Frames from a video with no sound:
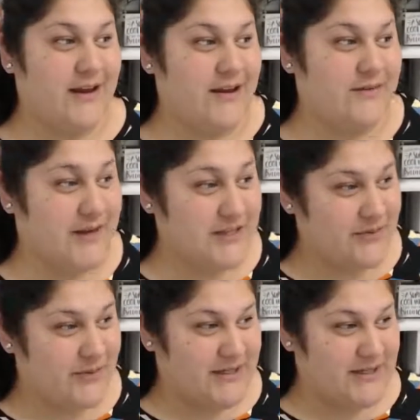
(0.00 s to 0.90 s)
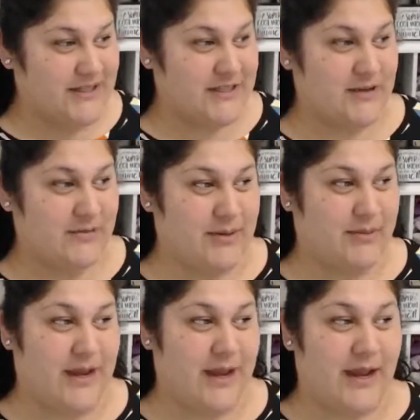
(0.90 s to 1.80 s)
If you guys are watching this in the
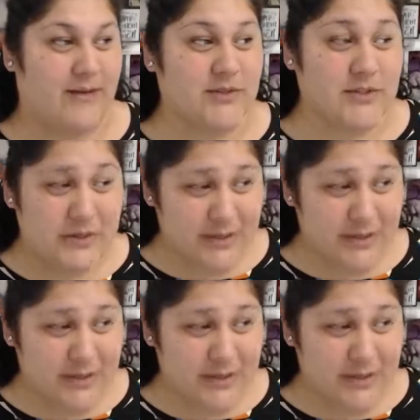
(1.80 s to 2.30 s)
replay, I'm so